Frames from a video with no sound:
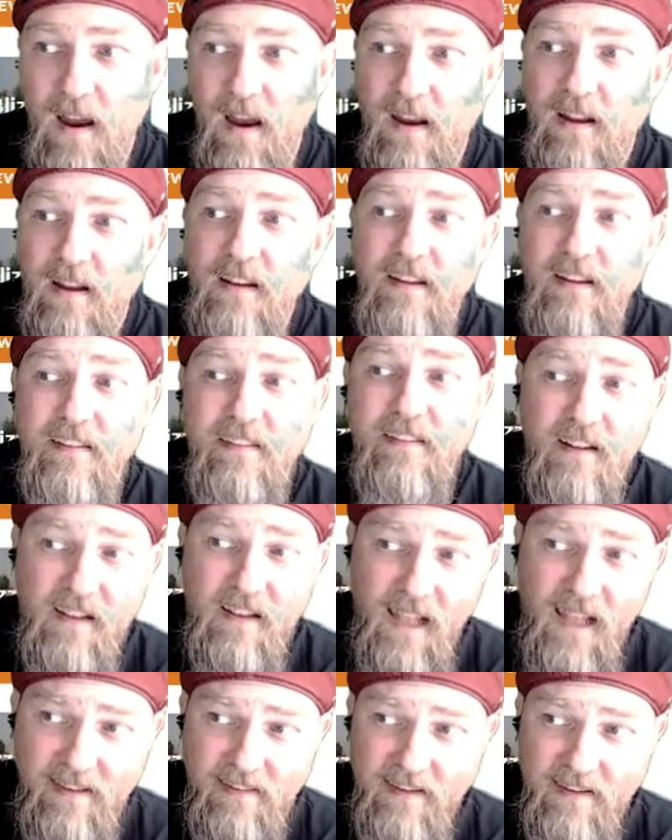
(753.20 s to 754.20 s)

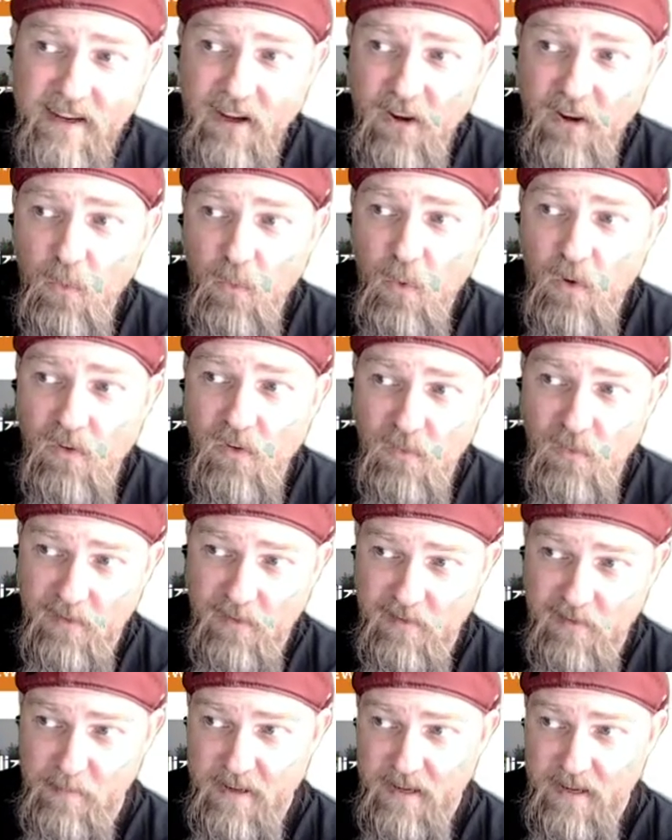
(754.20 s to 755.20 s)
Classic Guild Wars
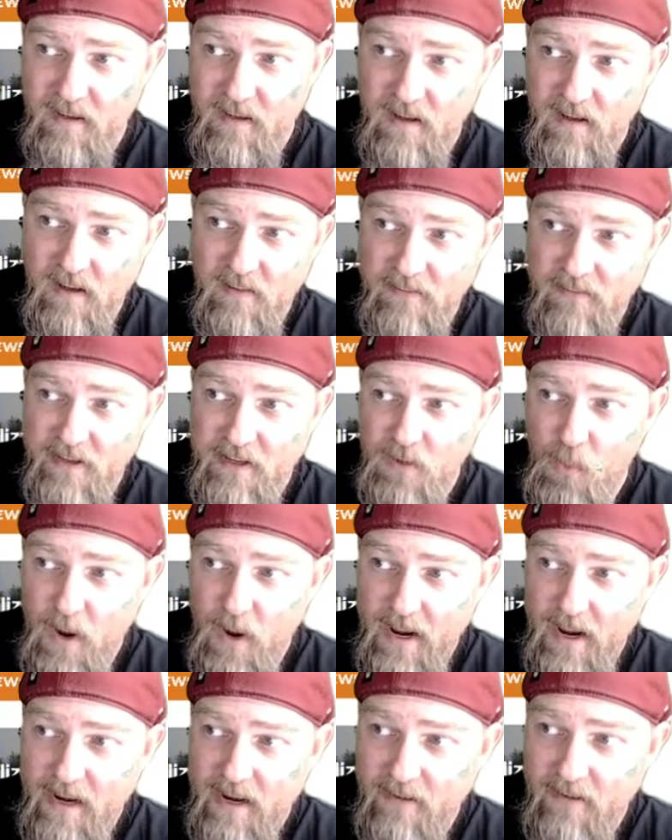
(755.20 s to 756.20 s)
was a bit of an
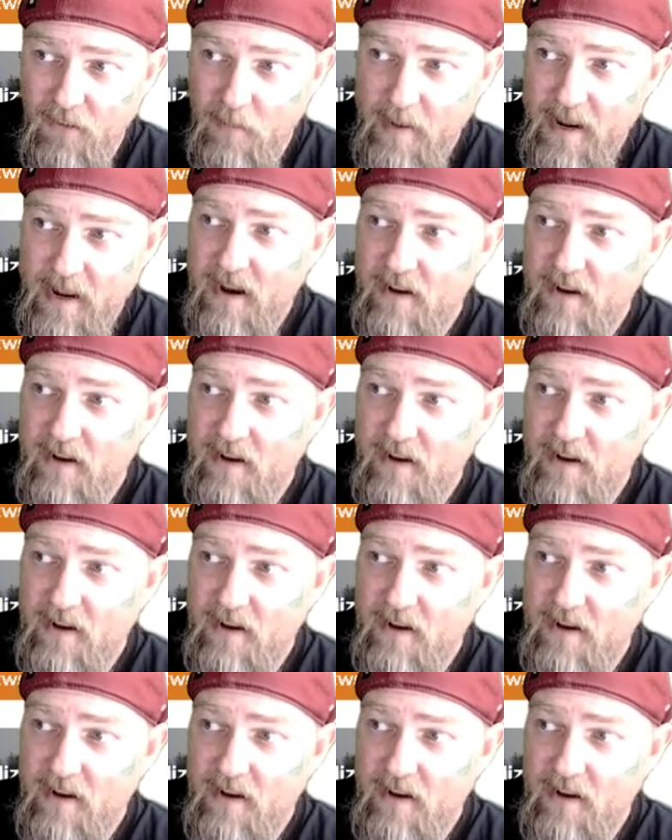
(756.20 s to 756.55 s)
awakening for me.